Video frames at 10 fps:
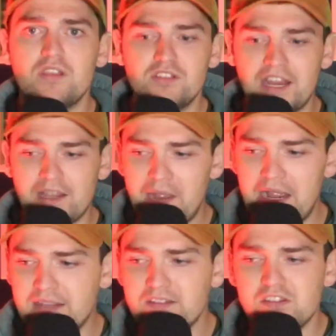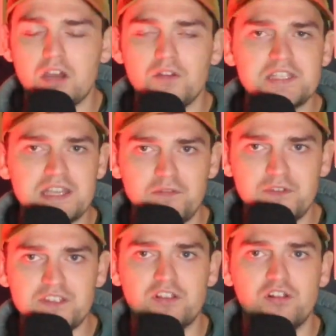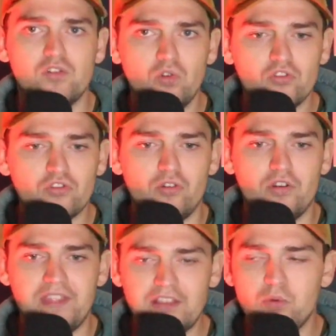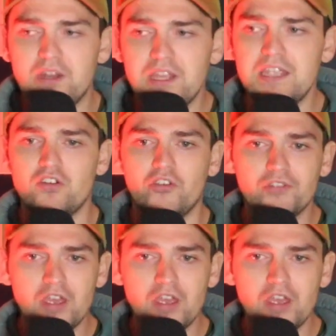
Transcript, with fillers: Giakoumakis is obviously a physical goal scorer. That's what he does.